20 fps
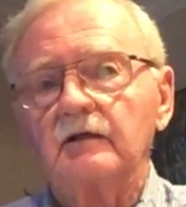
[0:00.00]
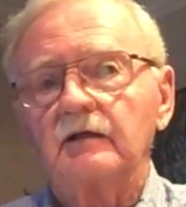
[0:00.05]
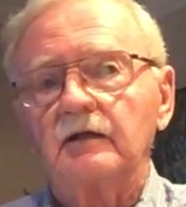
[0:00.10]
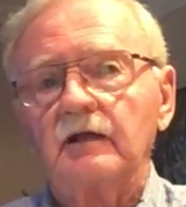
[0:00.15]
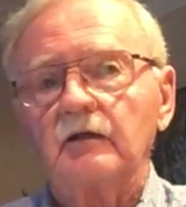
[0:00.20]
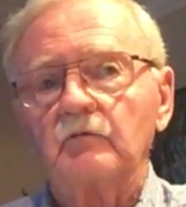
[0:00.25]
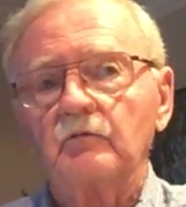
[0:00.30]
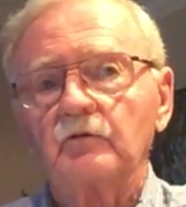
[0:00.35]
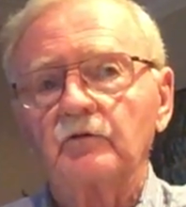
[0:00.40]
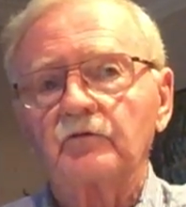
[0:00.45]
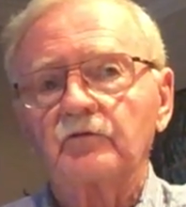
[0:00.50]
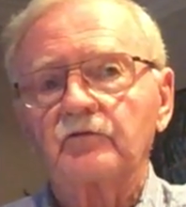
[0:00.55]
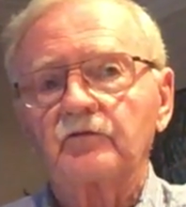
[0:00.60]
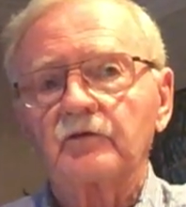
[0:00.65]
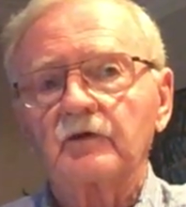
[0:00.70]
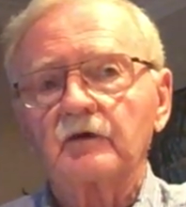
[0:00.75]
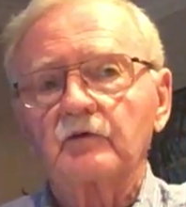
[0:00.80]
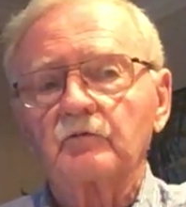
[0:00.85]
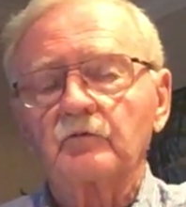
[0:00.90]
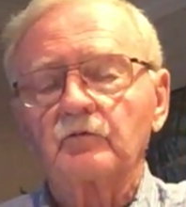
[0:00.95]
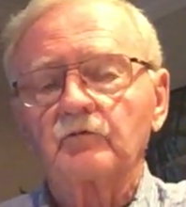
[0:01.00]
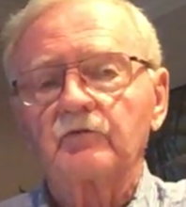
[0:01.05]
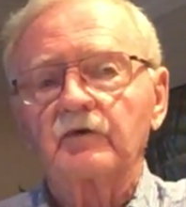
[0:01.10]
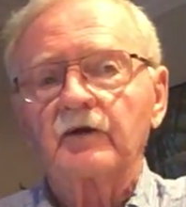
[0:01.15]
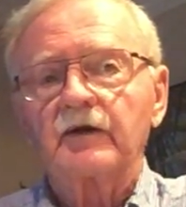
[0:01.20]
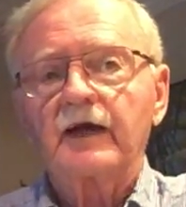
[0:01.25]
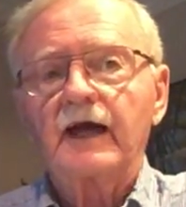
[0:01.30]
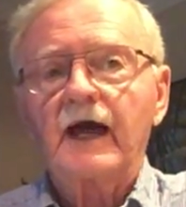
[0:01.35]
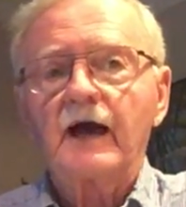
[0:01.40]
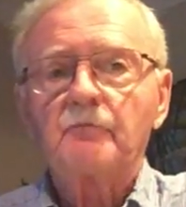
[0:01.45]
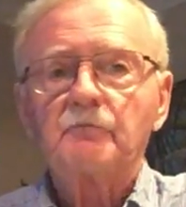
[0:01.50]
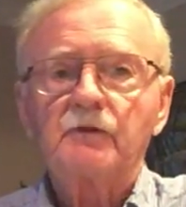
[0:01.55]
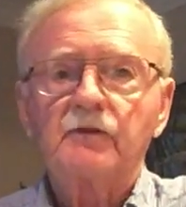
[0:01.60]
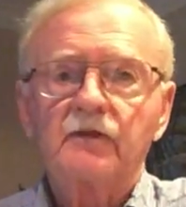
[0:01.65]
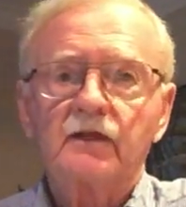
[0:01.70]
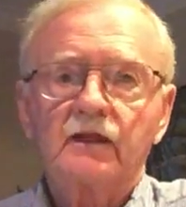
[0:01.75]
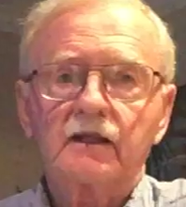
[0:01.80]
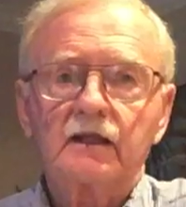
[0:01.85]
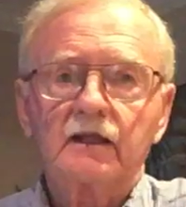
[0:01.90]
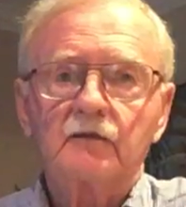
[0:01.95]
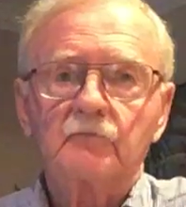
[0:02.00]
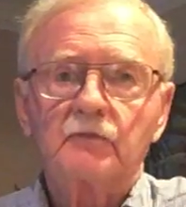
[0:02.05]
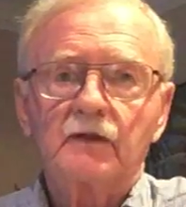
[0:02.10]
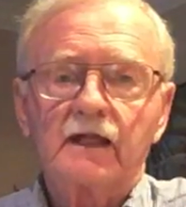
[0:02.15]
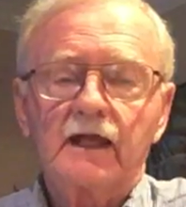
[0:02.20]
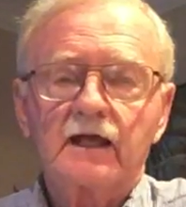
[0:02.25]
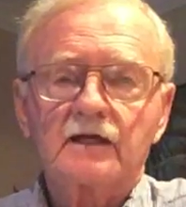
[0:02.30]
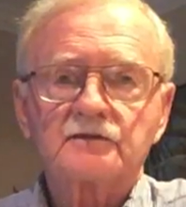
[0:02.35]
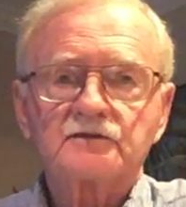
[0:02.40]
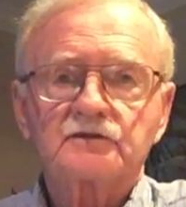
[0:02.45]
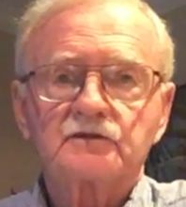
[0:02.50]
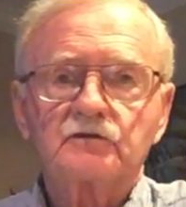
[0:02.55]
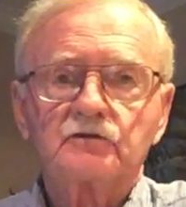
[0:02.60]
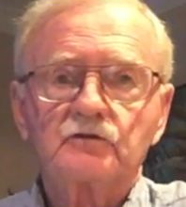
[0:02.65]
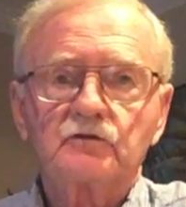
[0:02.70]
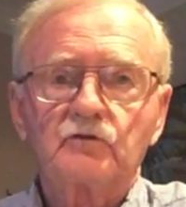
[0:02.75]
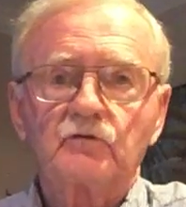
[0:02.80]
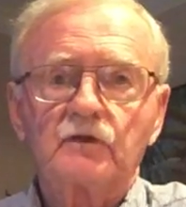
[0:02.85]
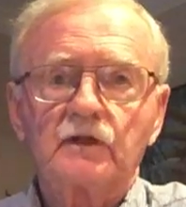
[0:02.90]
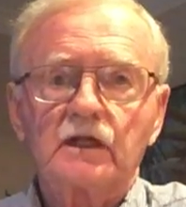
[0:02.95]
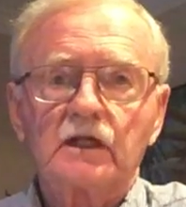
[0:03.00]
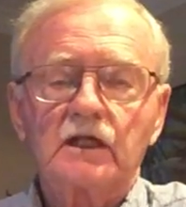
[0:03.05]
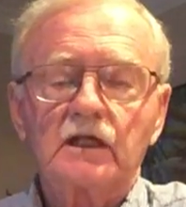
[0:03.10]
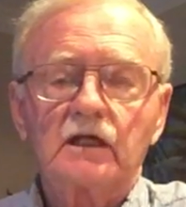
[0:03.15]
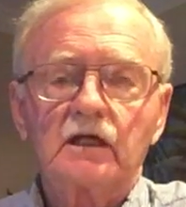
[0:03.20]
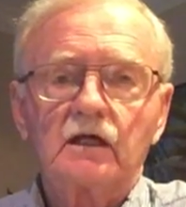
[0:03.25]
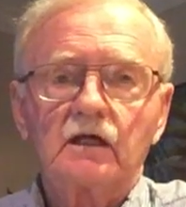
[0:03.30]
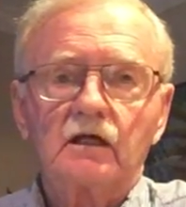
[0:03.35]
he was very happy that he had been asked to do the